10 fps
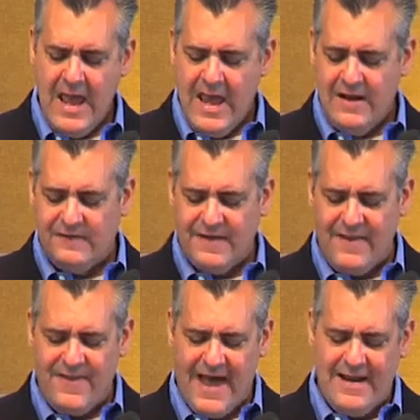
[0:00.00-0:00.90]
He
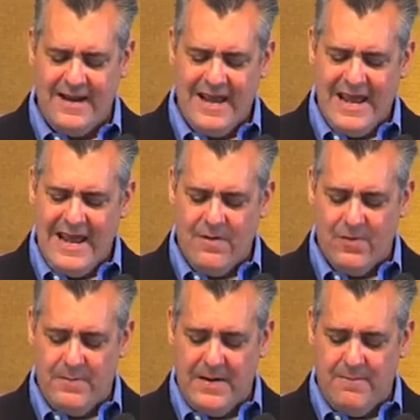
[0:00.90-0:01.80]
said that it
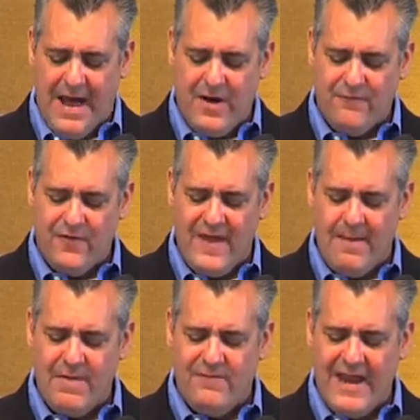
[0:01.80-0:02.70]
would be better for
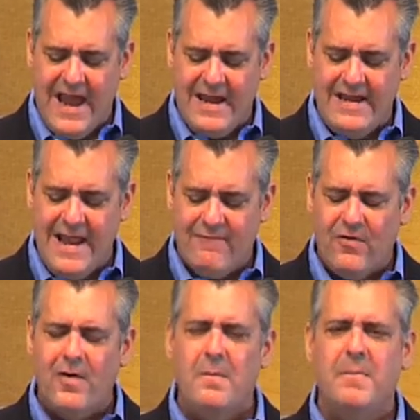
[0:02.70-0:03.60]
them if they had
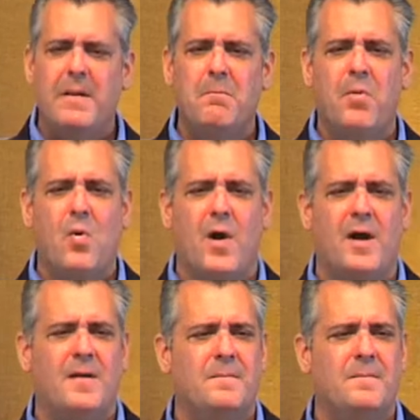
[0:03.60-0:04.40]
never been born.